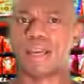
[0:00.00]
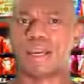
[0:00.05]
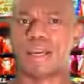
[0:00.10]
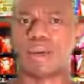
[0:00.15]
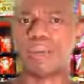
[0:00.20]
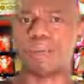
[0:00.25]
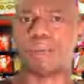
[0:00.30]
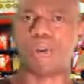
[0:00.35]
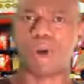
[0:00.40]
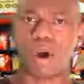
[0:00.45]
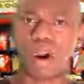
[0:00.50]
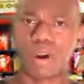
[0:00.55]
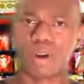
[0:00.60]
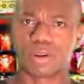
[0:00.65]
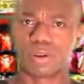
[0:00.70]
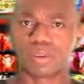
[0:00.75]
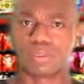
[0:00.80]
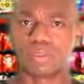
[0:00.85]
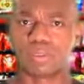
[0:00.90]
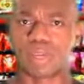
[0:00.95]

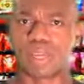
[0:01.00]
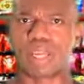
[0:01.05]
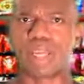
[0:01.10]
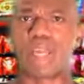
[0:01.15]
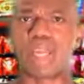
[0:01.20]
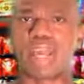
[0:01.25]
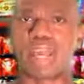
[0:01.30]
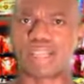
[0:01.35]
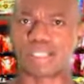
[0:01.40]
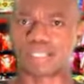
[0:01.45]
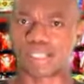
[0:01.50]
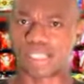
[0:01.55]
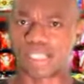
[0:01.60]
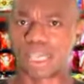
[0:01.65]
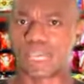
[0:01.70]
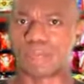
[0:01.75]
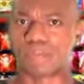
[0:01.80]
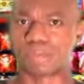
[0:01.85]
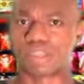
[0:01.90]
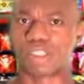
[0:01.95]
Bardem
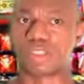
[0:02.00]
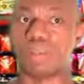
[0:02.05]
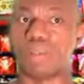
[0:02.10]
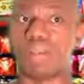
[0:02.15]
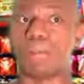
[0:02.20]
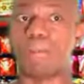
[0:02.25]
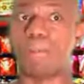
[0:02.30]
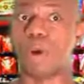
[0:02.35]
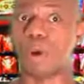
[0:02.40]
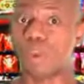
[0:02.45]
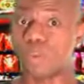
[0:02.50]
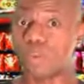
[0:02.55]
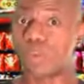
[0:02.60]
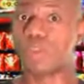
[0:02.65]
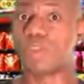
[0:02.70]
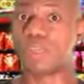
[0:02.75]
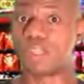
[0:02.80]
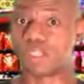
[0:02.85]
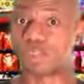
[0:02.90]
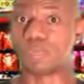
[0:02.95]
accepts both of
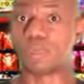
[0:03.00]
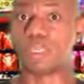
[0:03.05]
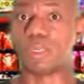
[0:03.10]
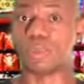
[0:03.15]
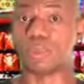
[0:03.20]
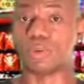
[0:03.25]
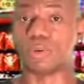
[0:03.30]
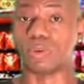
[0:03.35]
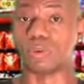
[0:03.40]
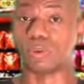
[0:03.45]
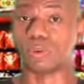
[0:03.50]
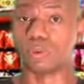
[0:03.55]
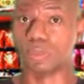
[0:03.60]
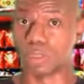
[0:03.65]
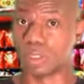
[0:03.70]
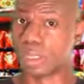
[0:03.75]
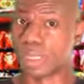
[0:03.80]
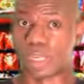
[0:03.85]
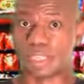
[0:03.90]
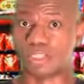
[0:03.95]
these people
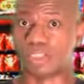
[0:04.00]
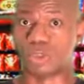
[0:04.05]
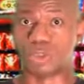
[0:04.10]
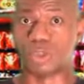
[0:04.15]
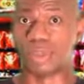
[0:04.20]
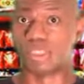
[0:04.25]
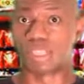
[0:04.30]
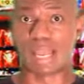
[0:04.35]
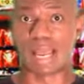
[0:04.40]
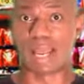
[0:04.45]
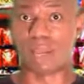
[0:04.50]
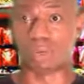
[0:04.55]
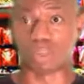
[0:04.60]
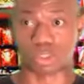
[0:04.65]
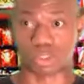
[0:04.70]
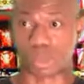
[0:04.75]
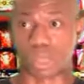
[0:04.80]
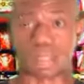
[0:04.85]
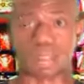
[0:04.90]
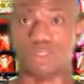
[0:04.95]
into his house,
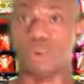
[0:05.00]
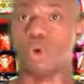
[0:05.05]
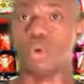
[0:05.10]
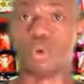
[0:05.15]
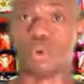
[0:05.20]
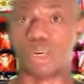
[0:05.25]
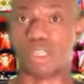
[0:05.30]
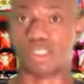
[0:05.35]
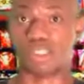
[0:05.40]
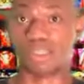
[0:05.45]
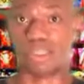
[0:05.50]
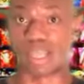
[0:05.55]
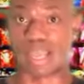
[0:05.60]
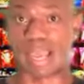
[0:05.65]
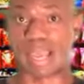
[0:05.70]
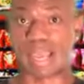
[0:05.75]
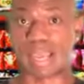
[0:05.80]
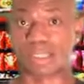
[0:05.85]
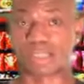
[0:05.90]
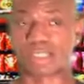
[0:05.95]
like no questions
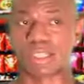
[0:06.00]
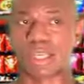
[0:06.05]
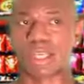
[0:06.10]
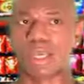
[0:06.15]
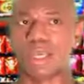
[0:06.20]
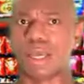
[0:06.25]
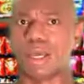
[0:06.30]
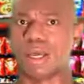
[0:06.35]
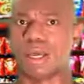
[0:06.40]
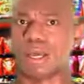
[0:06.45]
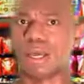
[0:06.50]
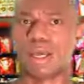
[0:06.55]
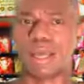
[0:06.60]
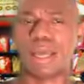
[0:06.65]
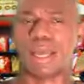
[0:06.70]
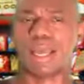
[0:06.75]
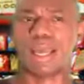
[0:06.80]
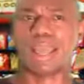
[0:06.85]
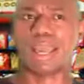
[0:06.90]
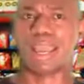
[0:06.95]
asked,
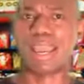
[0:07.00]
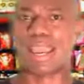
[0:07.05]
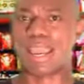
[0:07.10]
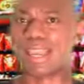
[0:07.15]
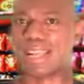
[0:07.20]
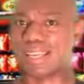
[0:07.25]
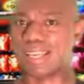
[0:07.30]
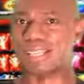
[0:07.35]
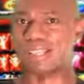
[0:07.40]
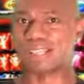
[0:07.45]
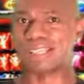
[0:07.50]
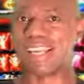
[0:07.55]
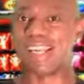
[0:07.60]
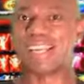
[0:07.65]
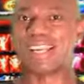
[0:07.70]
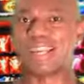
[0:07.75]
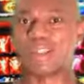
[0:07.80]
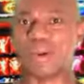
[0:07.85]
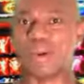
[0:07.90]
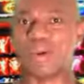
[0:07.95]
and it's
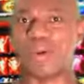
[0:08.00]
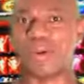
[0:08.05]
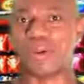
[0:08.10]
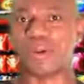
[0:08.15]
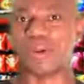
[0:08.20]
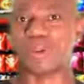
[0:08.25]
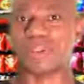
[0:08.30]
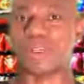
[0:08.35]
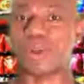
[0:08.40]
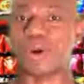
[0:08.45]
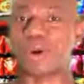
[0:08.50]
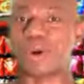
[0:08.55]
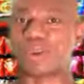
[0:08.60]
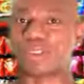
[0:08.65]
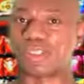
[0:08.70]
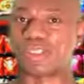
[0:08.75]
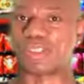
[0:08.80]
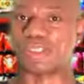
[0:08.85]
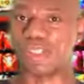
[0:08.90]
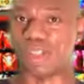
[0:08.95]
getting on
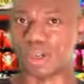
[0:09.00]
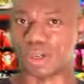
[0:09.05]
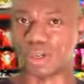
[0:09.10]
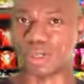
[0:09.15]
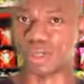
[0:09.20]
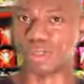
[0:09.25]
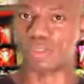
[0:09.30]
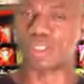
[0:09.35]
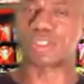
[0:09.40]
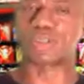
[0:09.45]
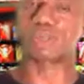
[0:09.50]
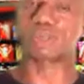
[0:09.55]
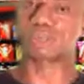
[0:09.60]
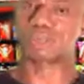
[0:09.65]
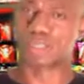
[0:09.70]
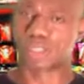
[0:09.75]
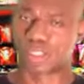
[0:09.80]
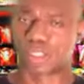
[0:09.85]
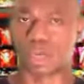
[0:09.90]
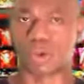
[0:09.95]
Lawrence's nerves.
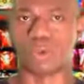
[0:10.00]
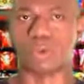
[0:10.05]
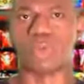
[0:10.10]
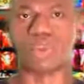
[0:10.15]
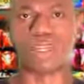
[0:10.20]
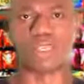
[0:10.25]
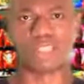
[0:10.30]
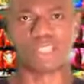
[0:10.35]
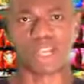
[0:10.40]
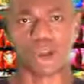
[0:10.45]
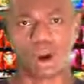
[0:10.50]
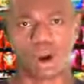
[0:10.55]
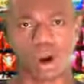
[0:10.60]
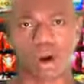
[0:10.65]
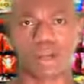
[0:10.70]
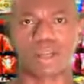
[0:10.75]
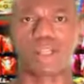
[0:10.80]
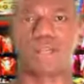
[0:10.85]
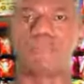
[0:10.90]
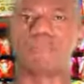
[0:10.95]
So they
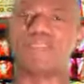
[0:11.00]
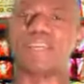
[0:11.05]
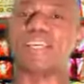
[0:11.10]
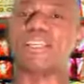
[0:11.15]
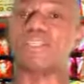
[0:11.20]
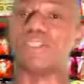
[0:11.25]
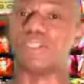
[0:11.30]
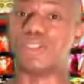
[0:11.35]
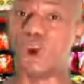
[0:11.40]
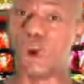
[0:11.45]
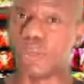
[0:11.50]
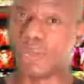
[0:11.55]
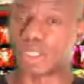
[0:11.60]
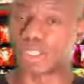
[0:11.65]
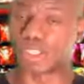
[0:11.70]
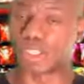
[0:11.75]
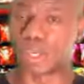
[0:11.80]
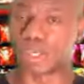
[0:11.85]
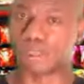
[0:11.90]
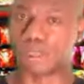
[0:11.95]
talk, they get to know each
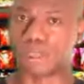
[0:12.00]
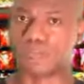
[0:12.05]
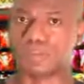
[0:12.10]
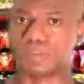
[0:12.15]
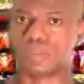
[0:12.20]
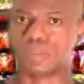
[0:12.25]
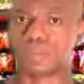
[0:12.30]
other.